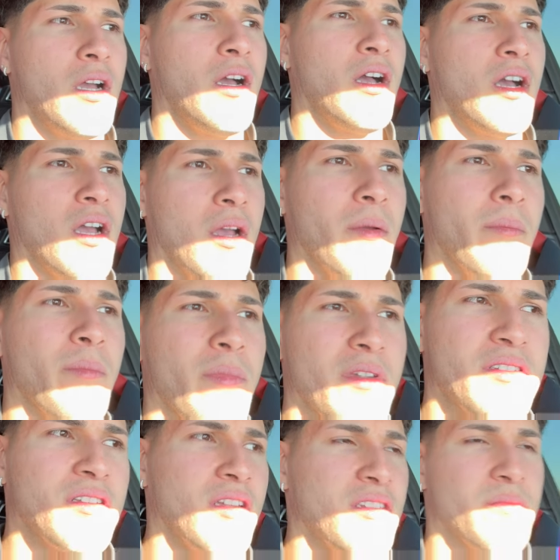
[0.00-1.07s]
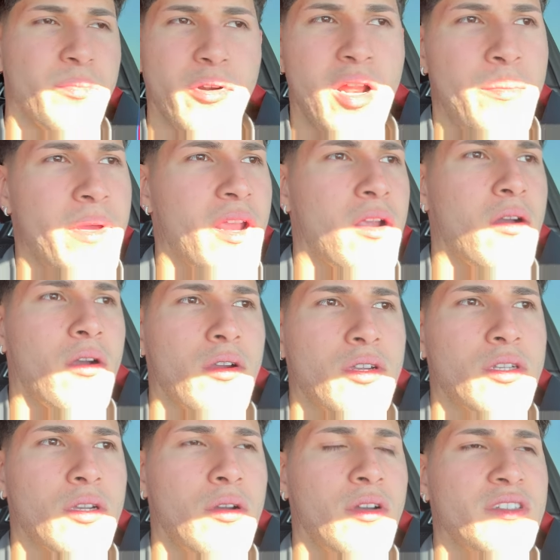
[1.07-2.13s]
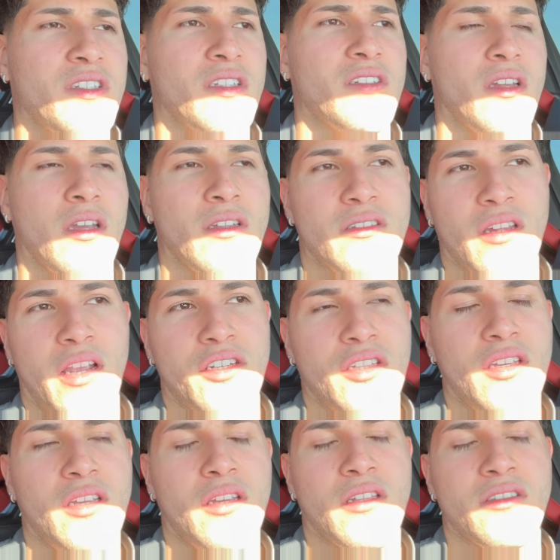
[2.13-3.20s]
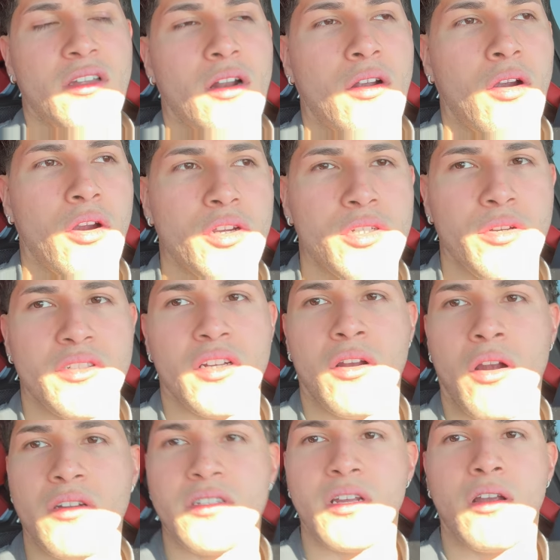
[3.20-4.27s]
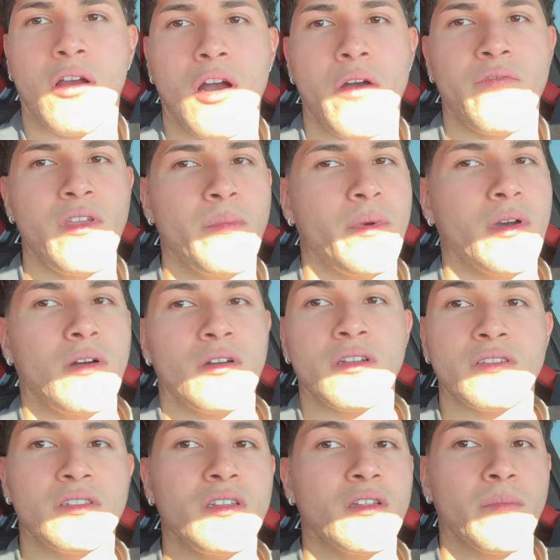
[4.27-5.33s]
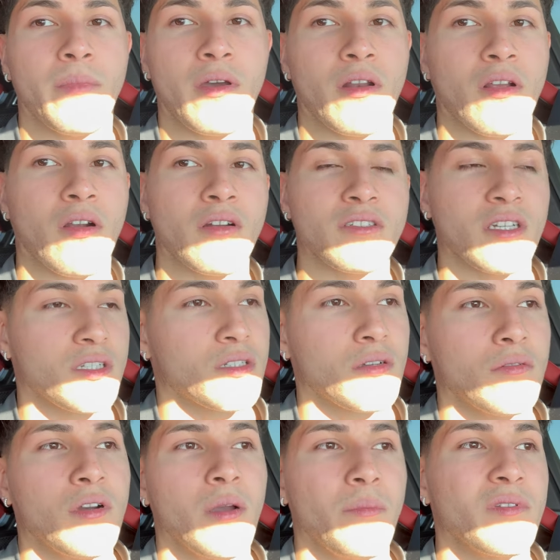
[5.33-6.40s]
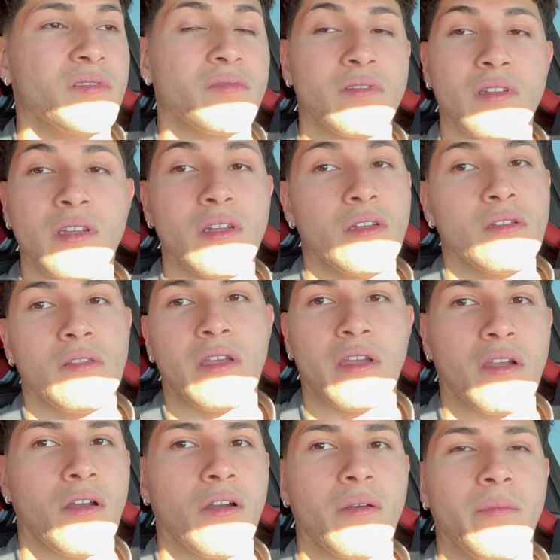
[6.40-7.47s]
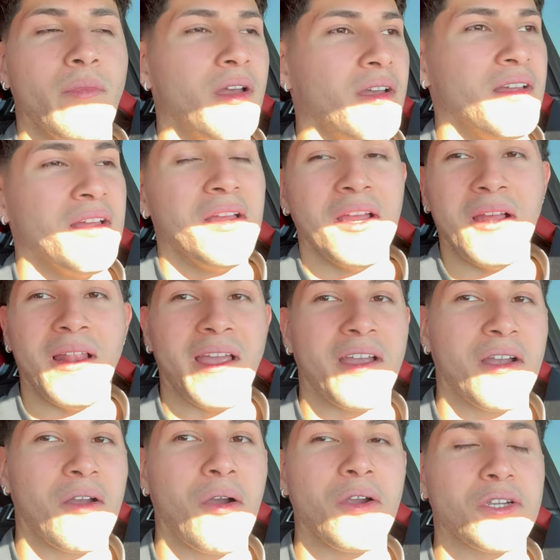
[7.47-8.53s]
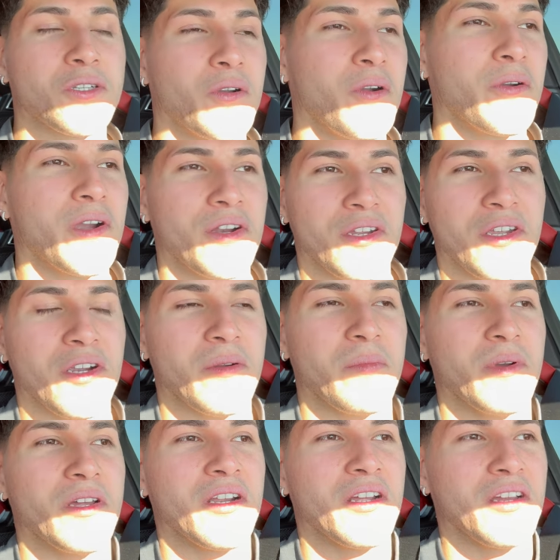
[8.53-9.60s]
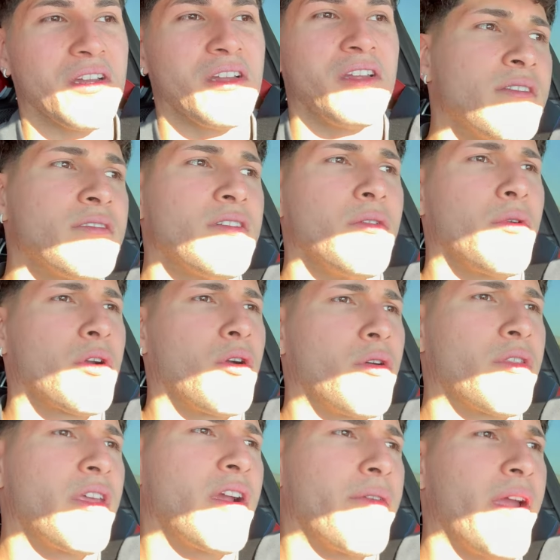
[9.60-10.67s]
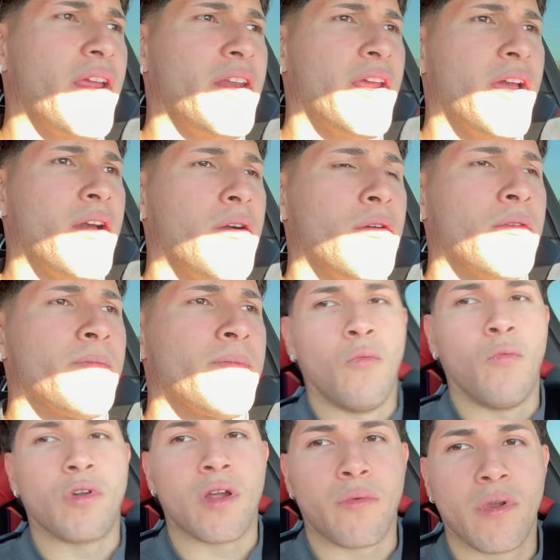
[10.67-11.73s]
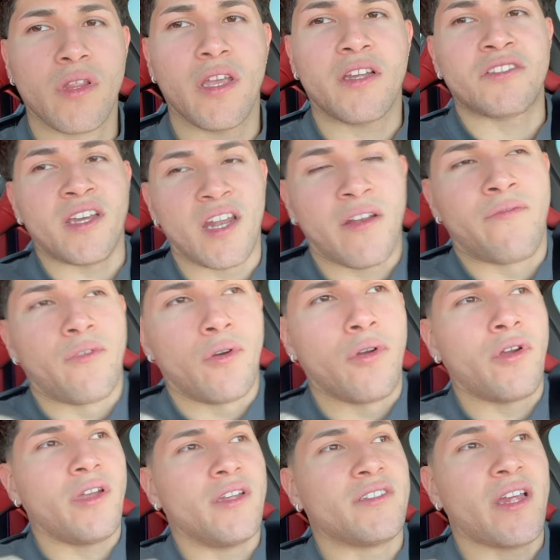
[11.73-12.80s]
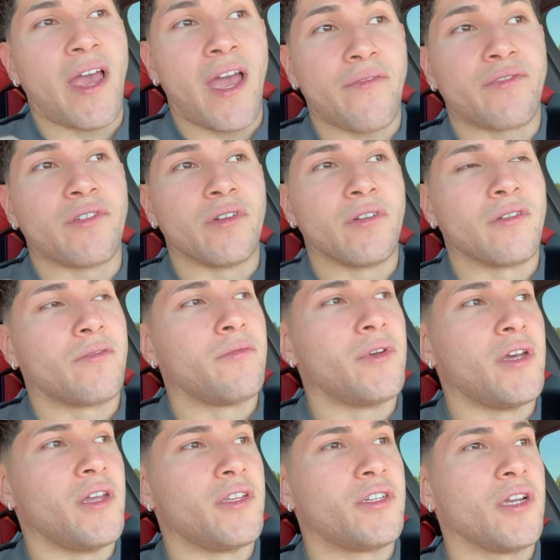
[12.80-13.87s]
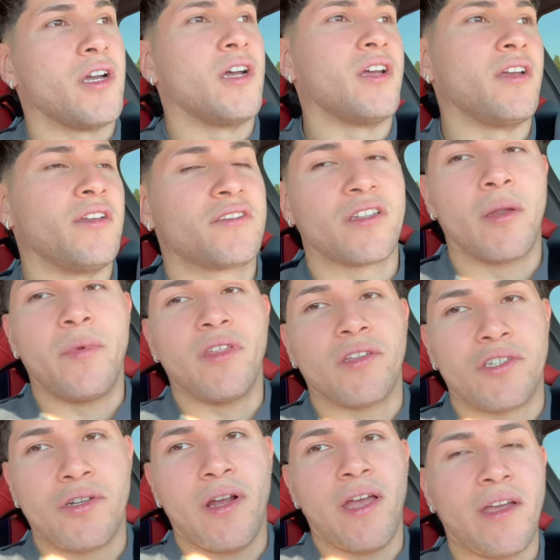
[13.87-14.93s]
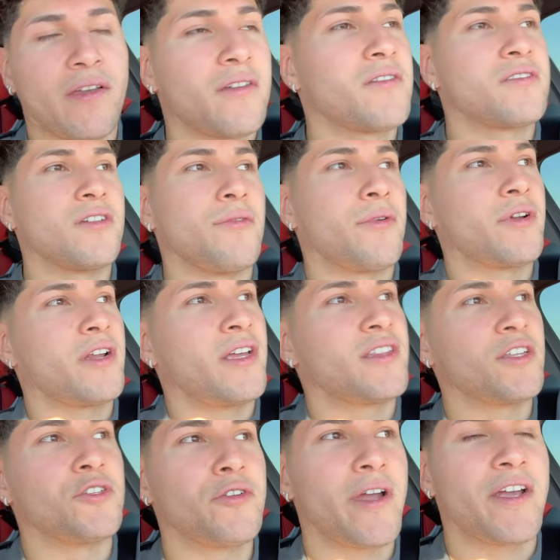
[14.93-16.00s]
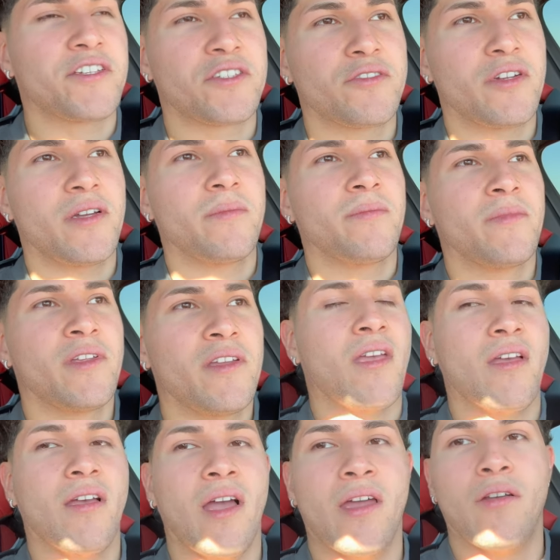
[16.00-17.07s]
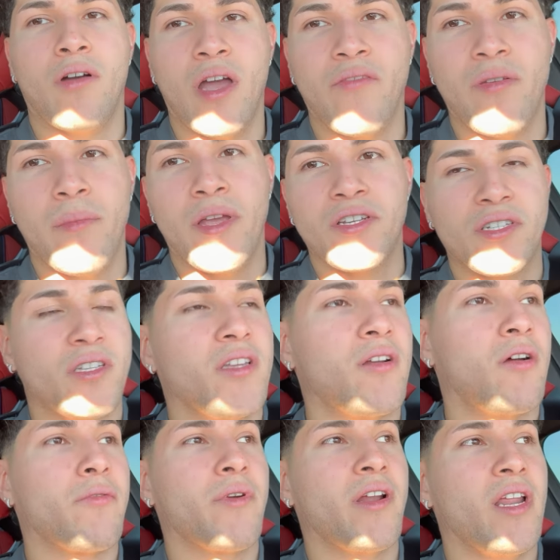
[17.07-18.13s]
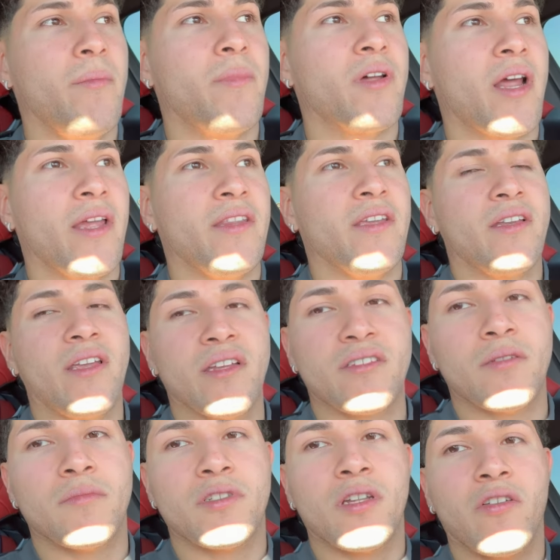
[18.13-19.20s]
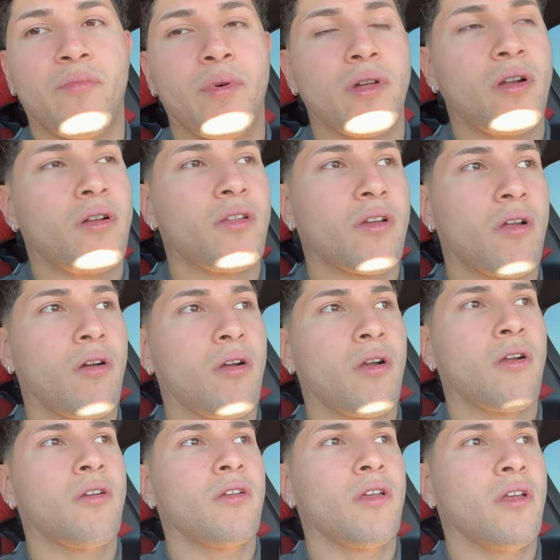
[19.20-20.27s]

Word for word: Um, it's, it's a pretty big car show. It's, it's, it's actually, it's not a car show, it's a Cars and Coffee, but honestly, the amount of cars that show up, it's, Like a, like a car show around here, but uh so we're going there right now. What I'm really excited for is after, which uh is gonna be the track. So we're gonna hit the drag strip. I know I haven't mentioned it already, but I did get some stuff put on the car.